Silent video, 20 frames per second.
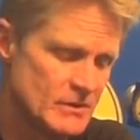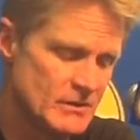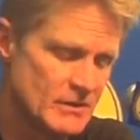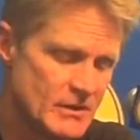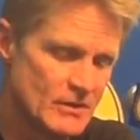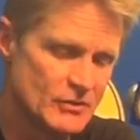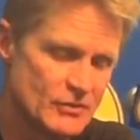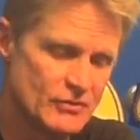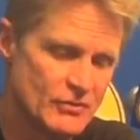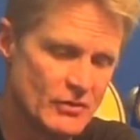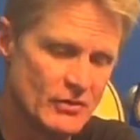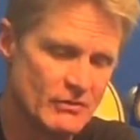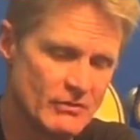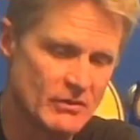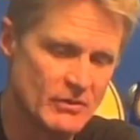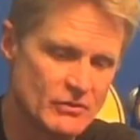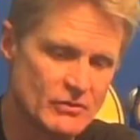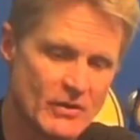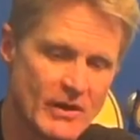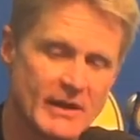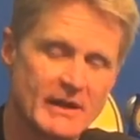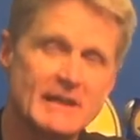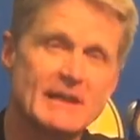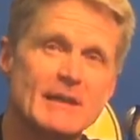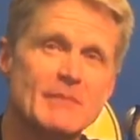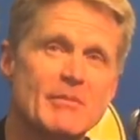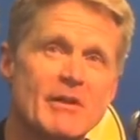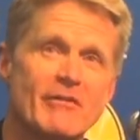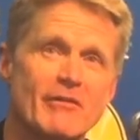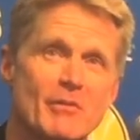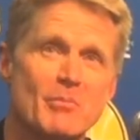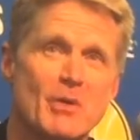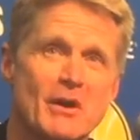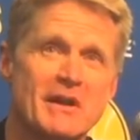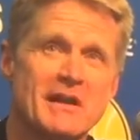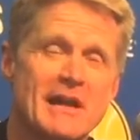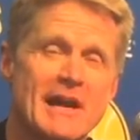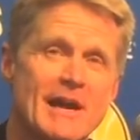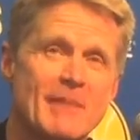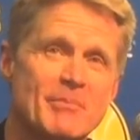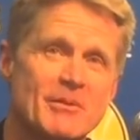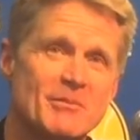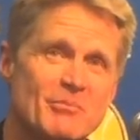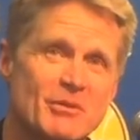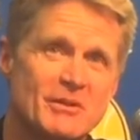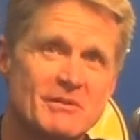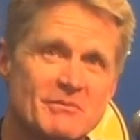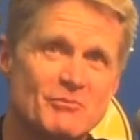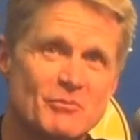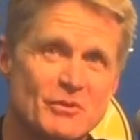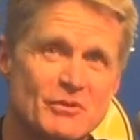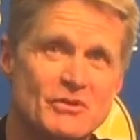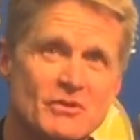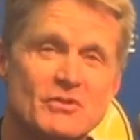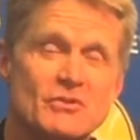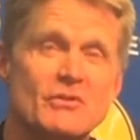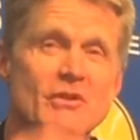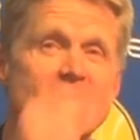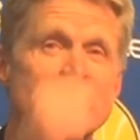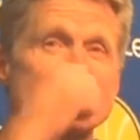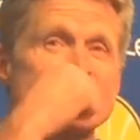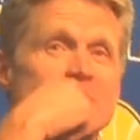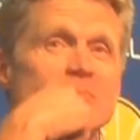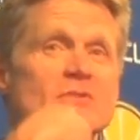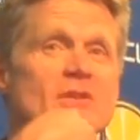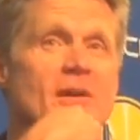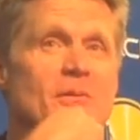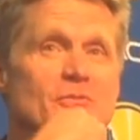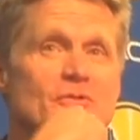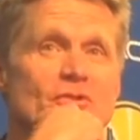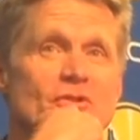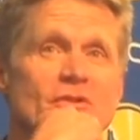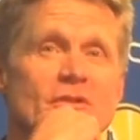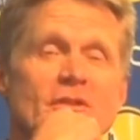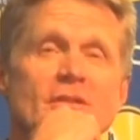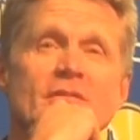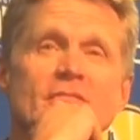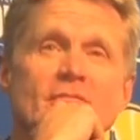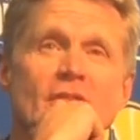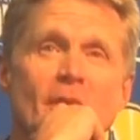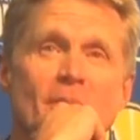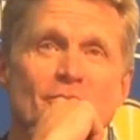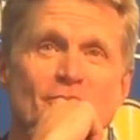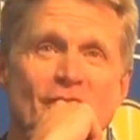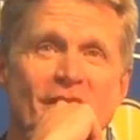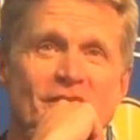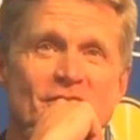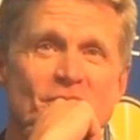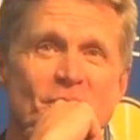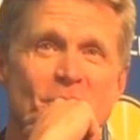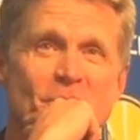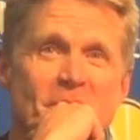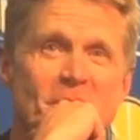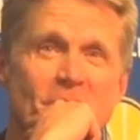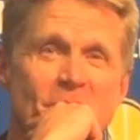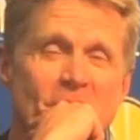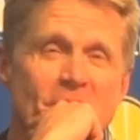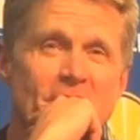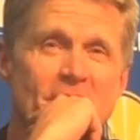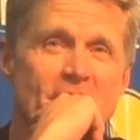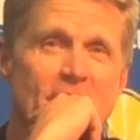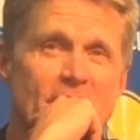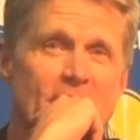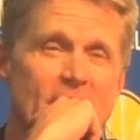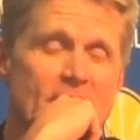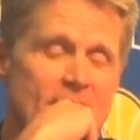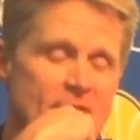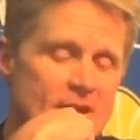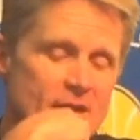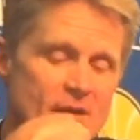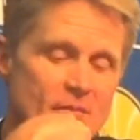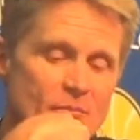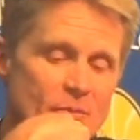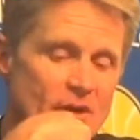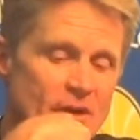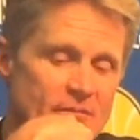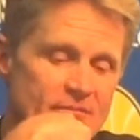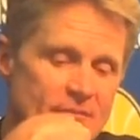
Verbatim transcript: because um, you're you're trying to keep everybody happy, but when you do that, sometimes you can upset some people. But